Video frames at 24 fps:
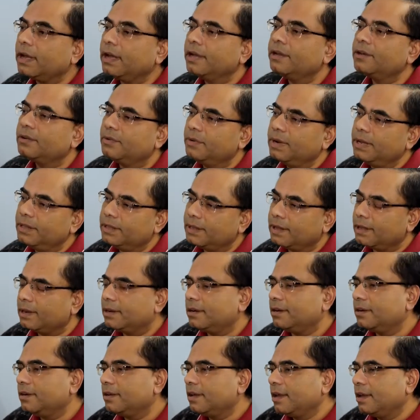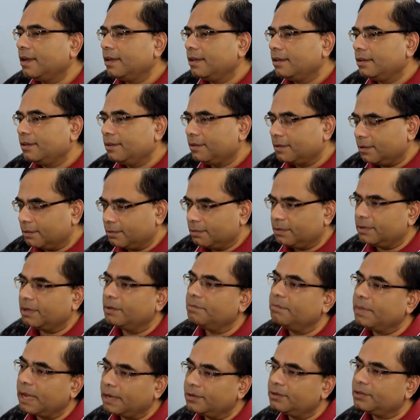I agree that the
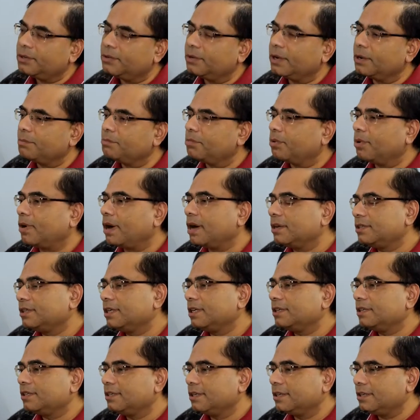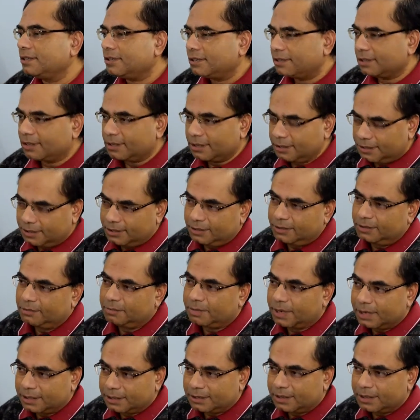mentoring process needs to continue
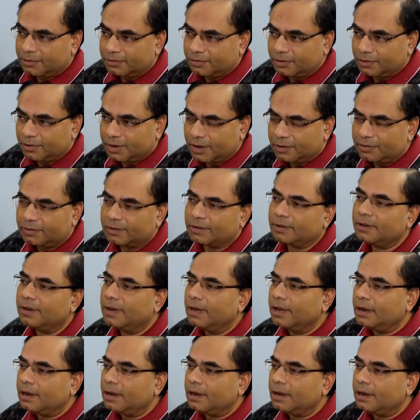basically forever.